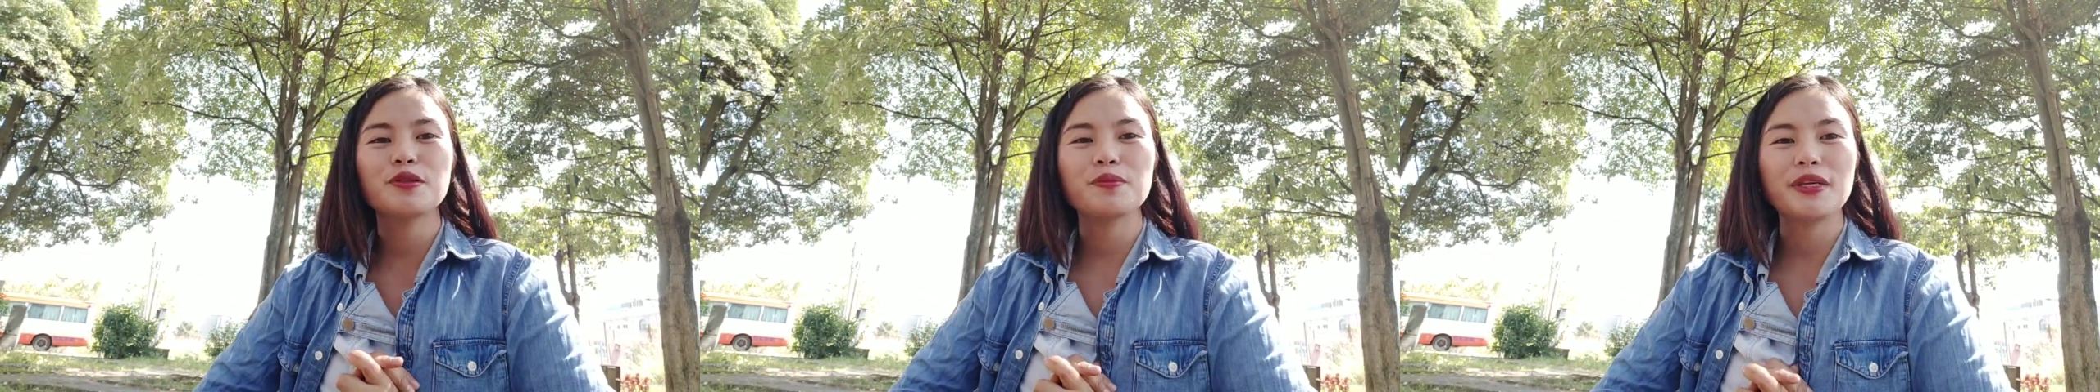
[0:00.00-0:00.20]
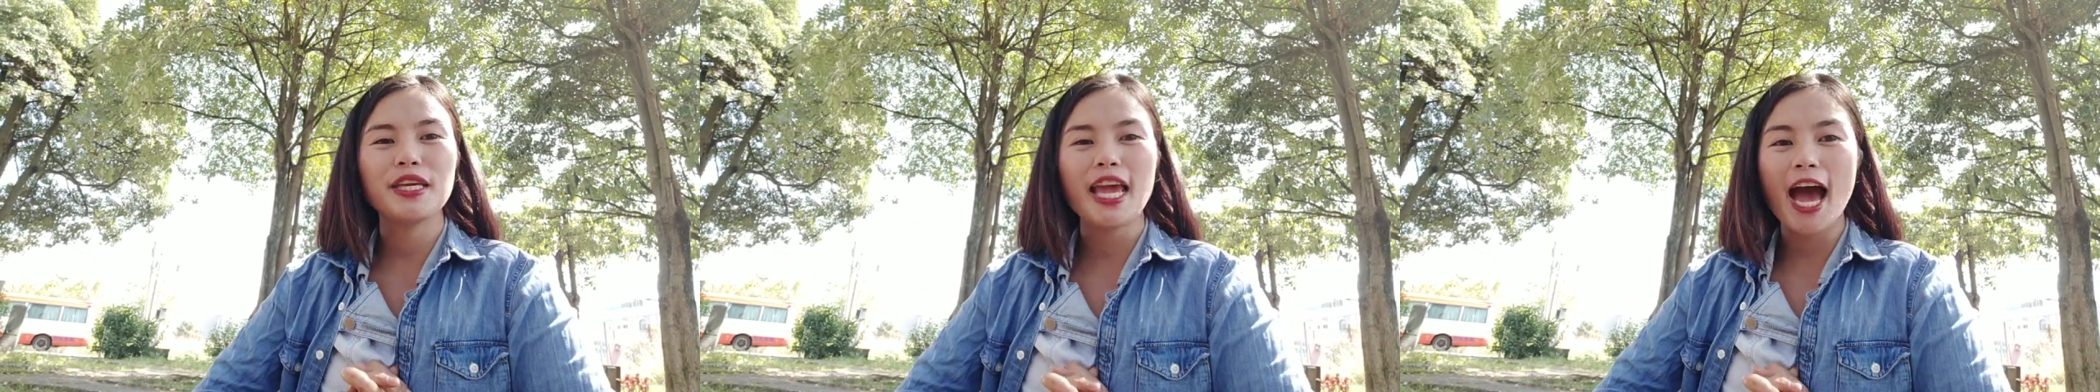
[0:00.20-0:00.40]

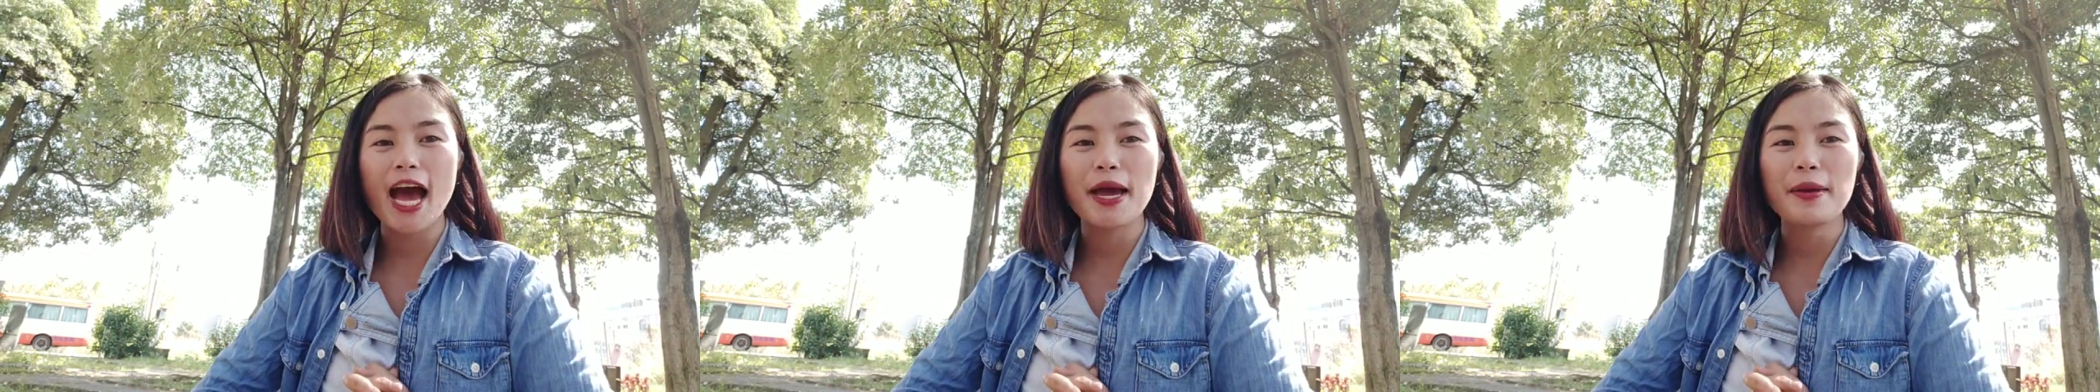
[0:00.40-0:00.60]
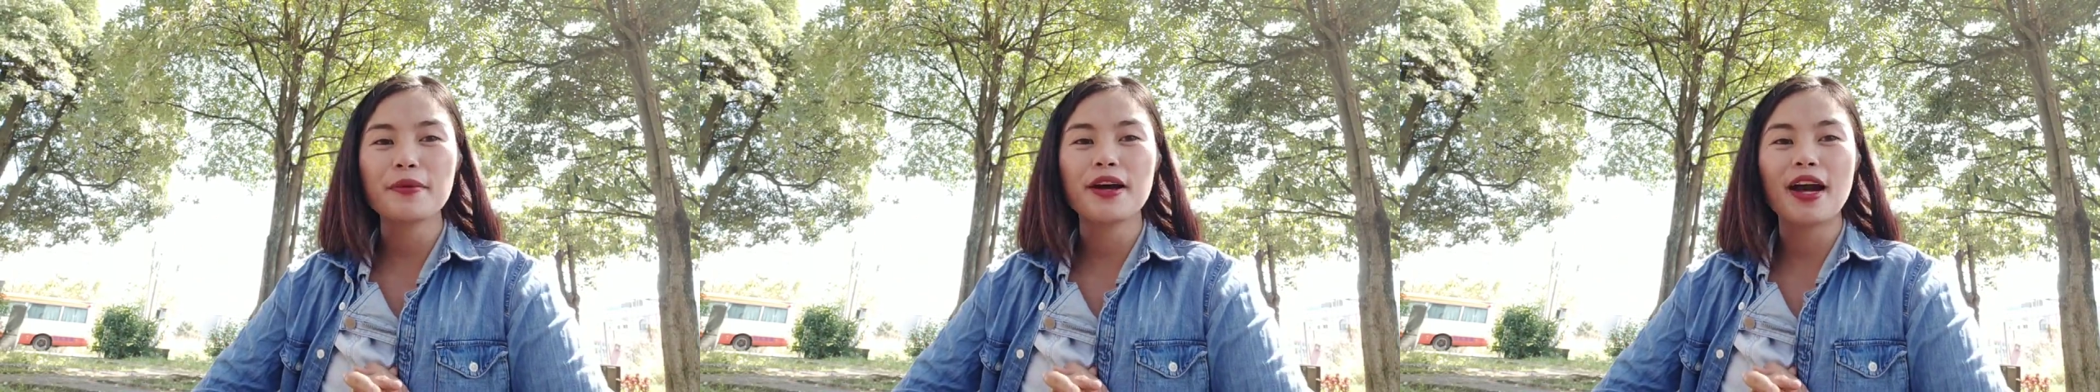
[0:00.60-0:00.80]
It's me,
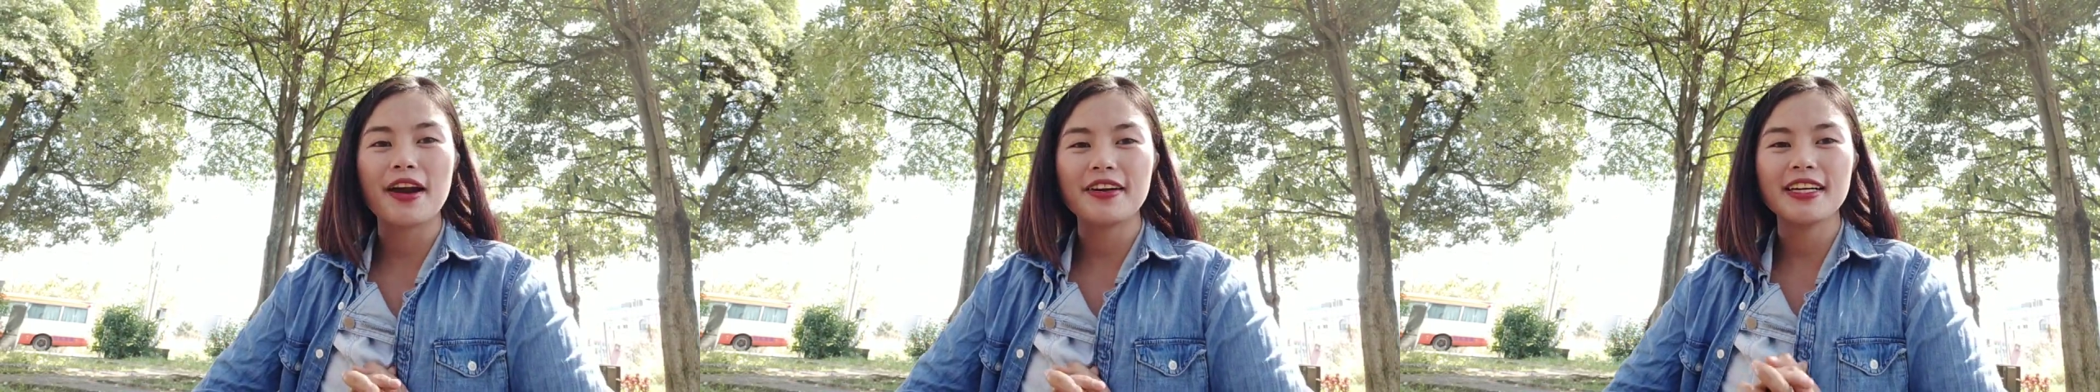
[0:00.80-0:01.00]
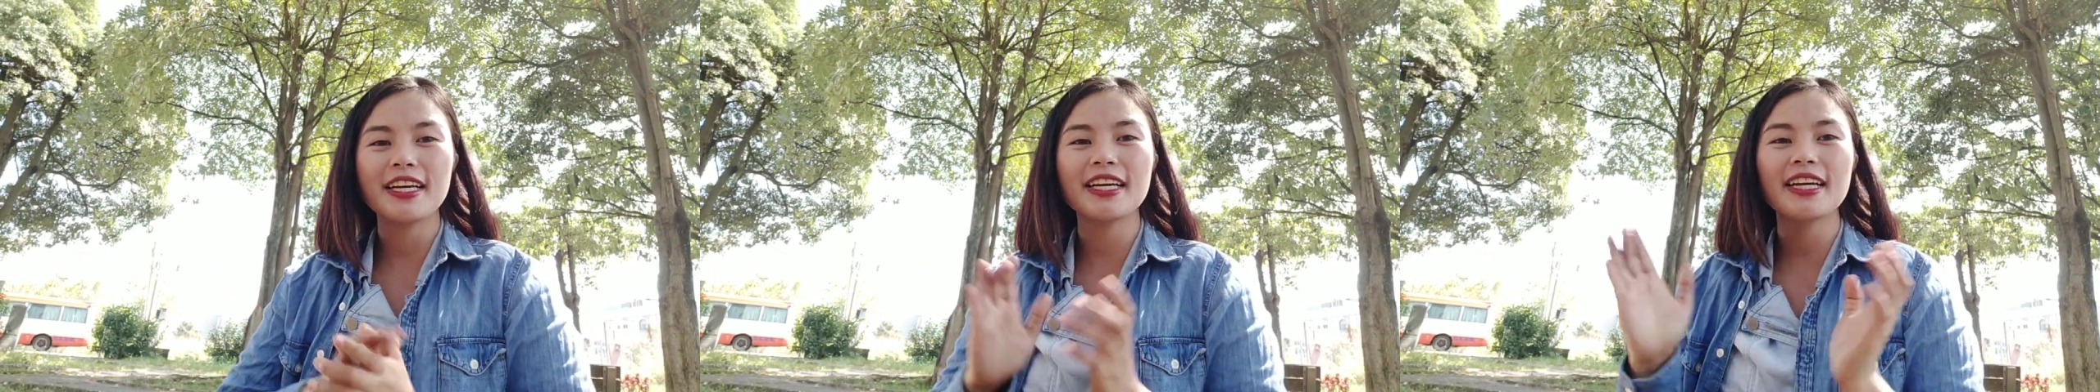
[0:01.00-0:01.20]
I'm
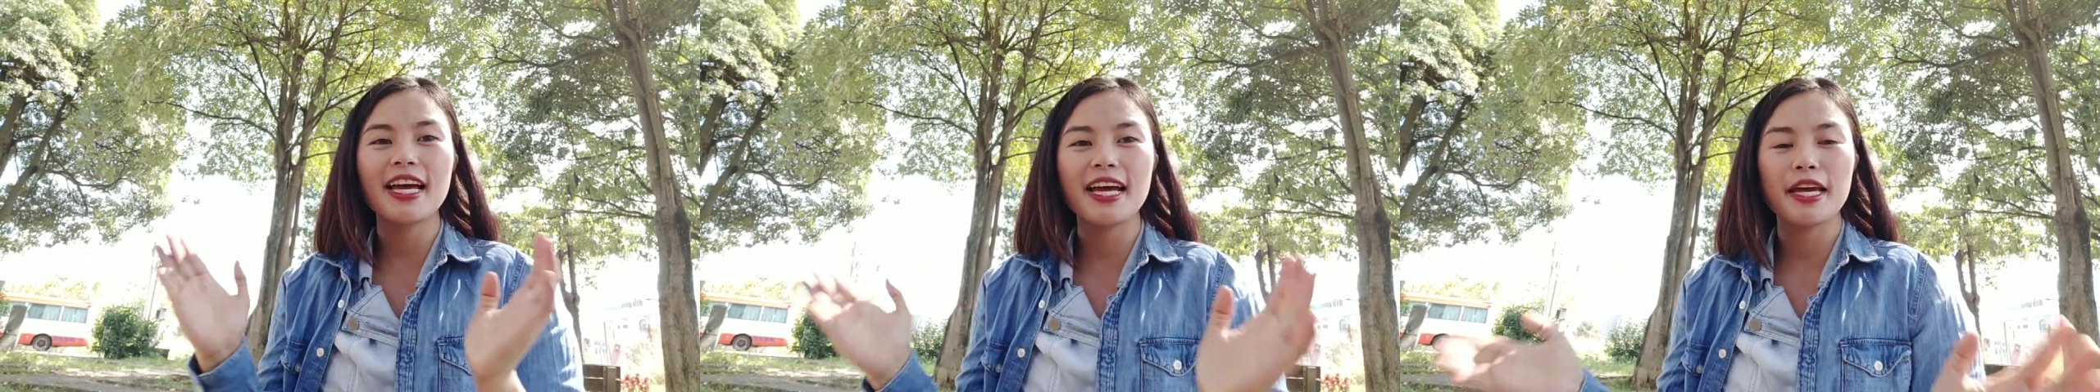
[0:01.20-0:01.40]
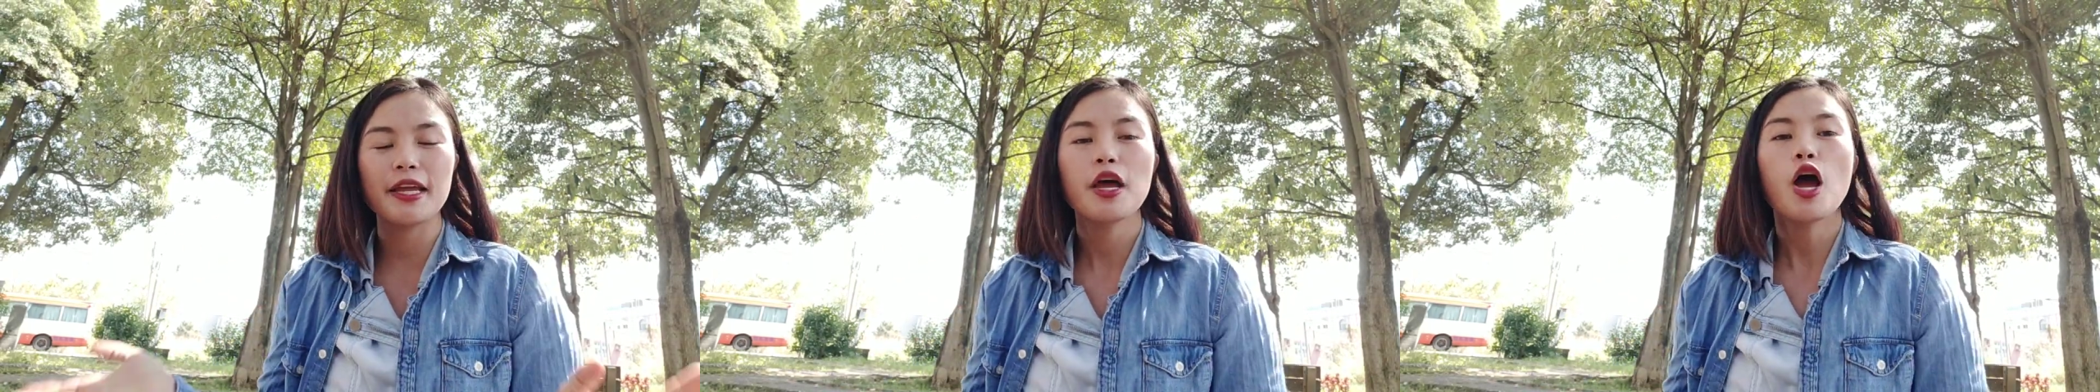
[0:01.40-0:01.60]
Karen
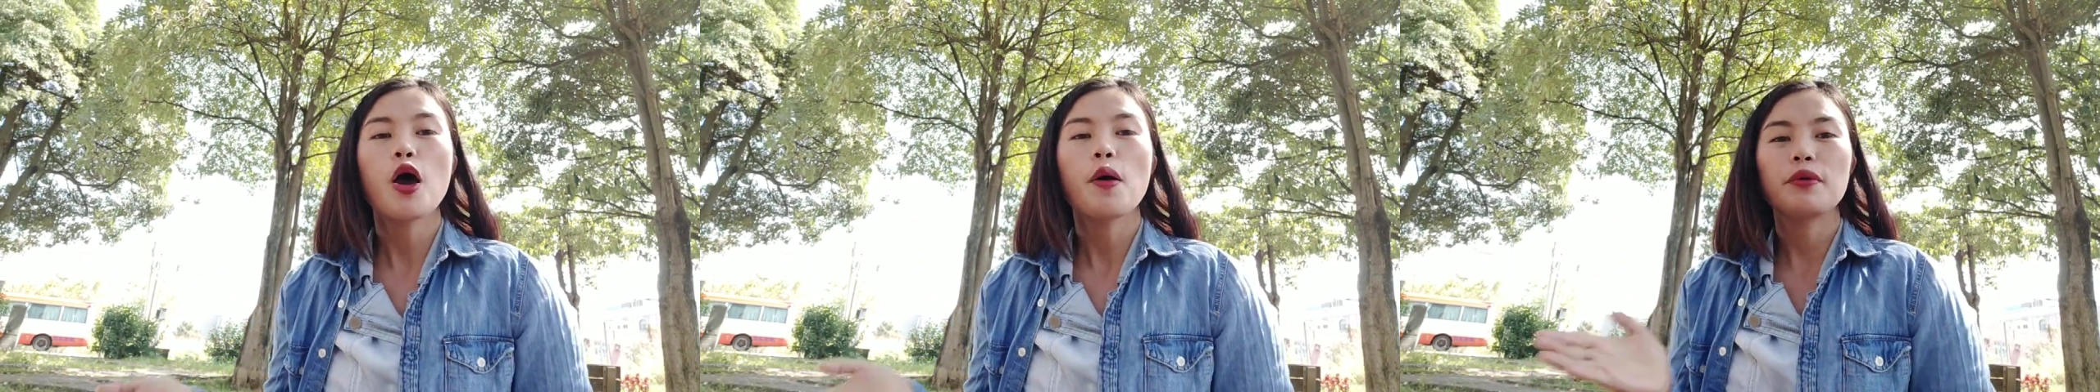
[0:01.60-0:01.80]
again.